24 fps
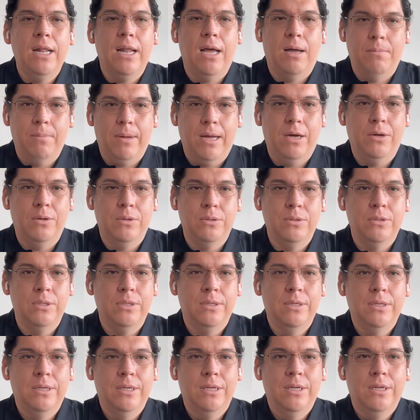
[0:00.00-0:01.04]
feel about?
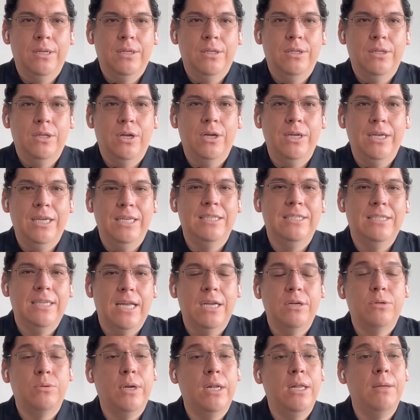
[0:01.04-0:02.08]
No, is
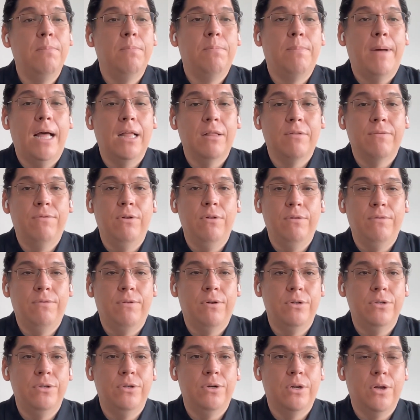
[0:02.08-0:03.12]
that really impactful
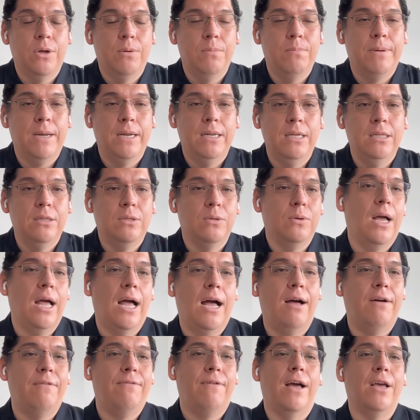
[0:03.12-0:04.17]
for your company to
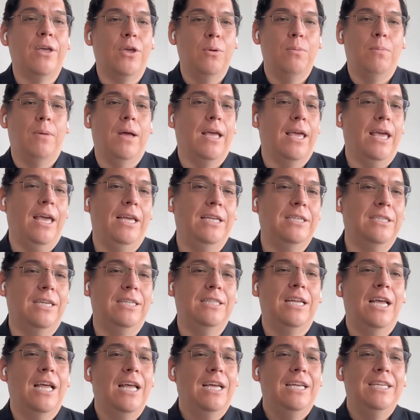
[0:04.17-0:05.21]
have a human
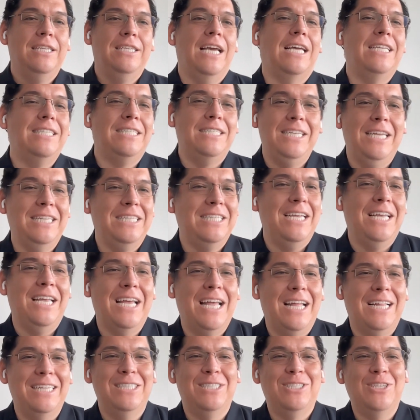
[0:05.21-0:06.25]
agent just
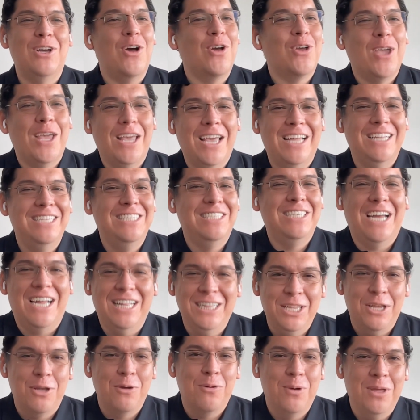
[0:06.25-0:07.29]
sitting and talking and
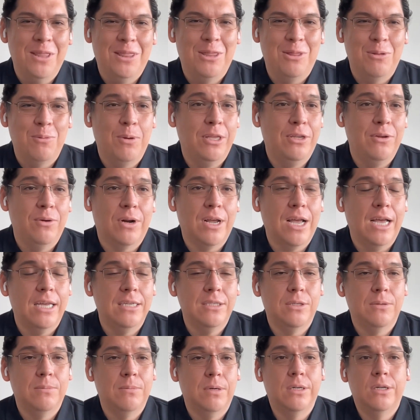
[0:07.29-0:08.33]
chatting with your
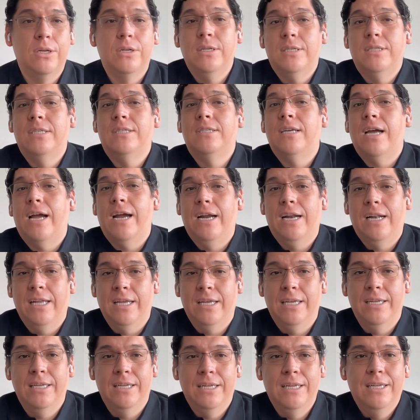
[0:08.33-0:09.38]
customer? Not
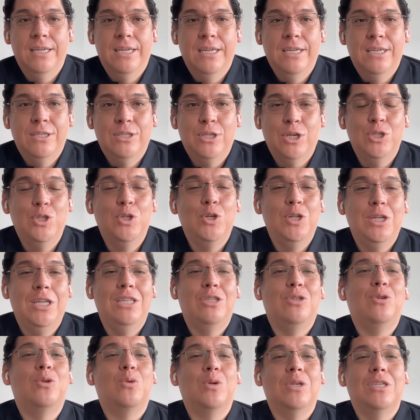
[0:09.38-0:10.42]
necessarily. So you
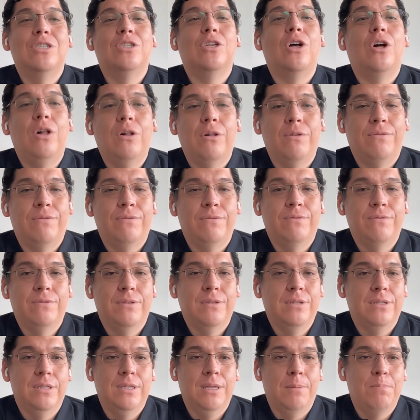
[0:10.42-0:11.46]
need to resolve
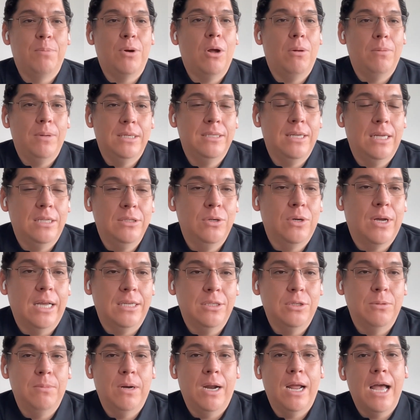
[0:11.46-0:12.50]
the problems that your
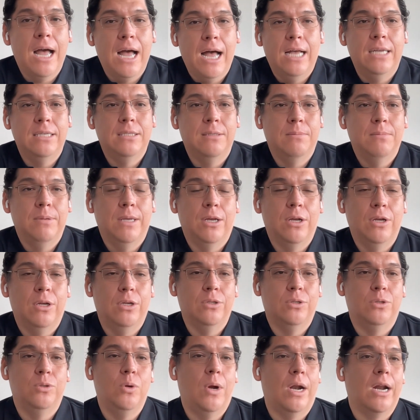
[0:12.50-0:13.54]
customer has
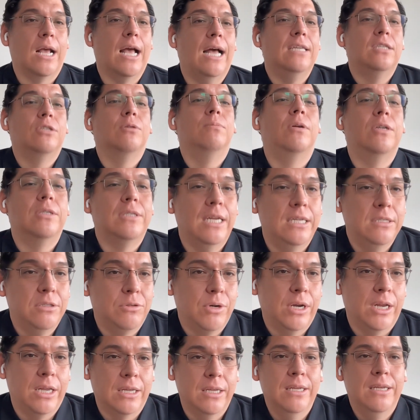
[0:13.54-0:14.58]
because you are customer
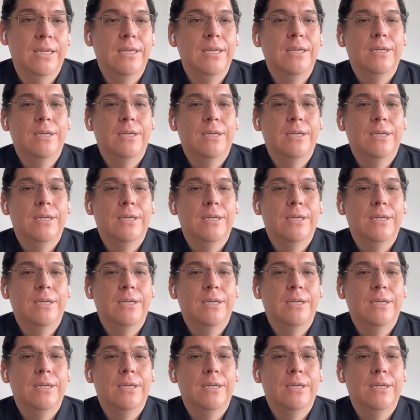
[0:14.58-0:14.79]
centric,